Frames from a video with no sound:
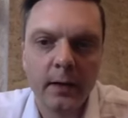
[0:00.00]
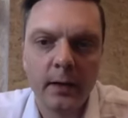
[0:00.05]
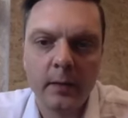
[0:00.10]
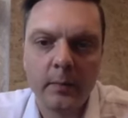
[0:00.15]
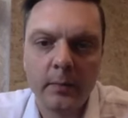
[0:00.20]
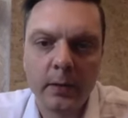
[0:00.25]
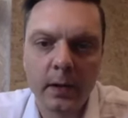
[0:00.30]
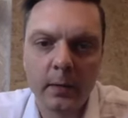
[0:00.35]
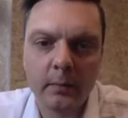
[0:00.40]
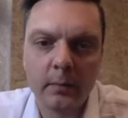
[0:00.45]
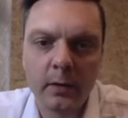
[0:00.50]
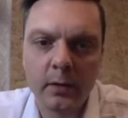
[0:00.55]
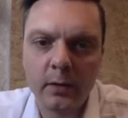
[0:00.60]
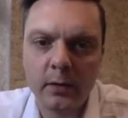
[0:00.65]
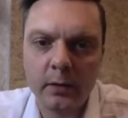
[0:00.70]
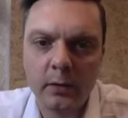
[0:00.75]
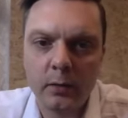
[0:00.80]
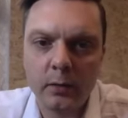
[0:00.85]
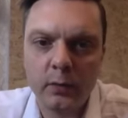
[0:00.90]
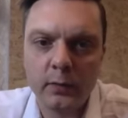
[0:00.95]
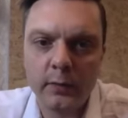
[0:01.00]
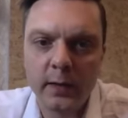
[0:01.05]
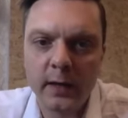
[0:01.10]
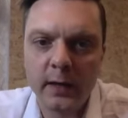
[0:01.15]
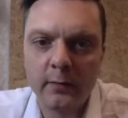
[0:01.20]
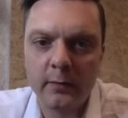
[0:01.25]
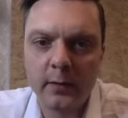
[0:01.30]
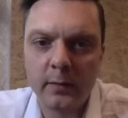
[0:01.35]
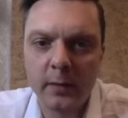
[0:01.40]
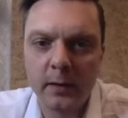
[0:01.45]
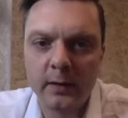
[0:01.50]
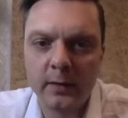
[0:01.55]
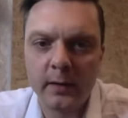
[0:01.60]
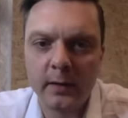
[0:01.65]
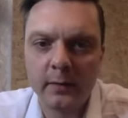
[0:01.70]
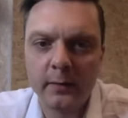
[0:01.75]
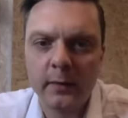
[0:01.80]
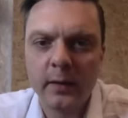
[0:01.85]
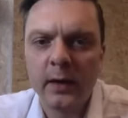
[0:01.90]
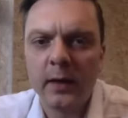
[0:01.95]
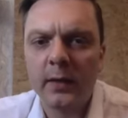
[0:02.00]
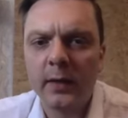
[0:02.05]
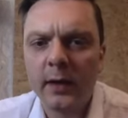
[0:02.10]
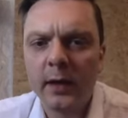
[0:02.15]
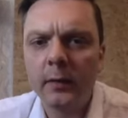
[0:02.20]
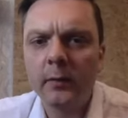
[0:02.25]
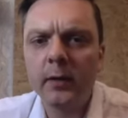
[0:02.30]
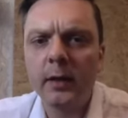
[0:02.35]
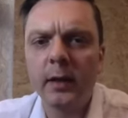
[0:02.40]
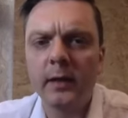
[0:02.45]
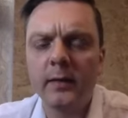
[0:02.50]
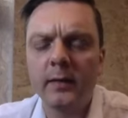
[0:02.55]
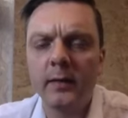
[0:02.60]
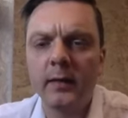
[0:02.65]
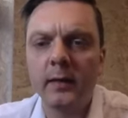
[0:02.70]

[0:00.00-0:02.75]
but I'm not a huge fan of it myself. Think of it as